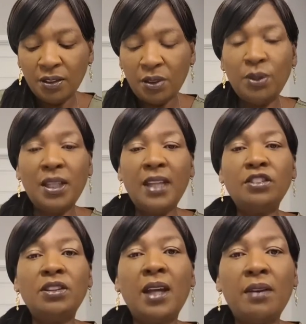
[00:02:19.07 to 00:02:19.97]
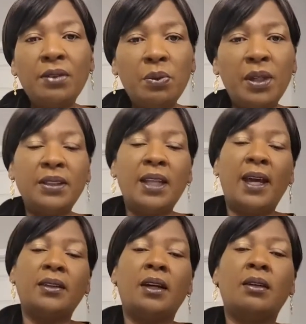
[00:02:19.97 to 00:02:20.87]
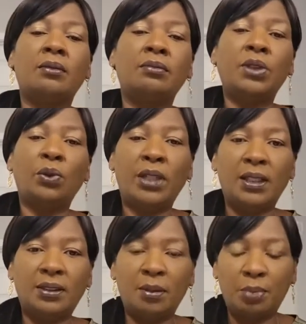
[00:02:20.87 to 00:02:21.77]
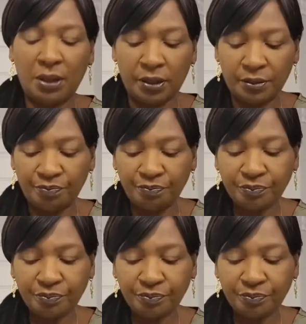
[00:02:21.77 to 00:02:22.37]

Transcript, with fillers: So thank you to everyone that um, donates to Pillar.